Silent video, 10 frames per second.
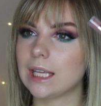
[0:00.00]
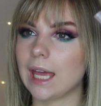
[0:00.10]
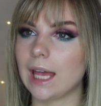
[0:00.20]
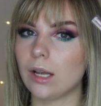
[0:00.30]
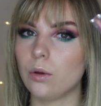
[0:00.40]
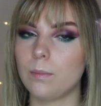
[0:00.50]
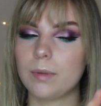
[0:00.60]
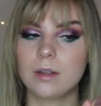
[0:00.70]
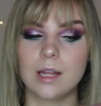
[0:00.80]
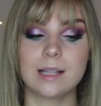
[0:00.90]
Cantaloupe?
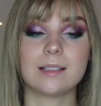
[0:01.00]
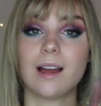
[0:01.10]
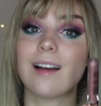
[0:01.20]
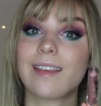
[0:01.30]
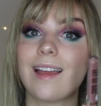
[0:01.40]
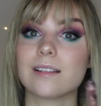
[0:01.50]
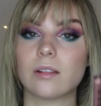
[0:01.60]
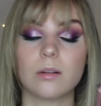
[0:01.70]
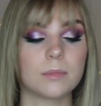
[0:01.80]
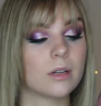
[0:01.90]
It's not
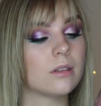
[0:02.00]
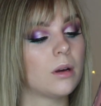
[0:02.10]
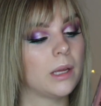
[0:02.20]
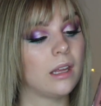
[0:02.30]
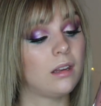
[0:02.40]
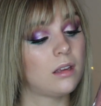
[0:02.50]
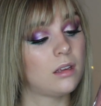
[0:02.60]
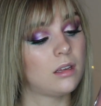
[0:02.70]
cantaloupe, there's no N.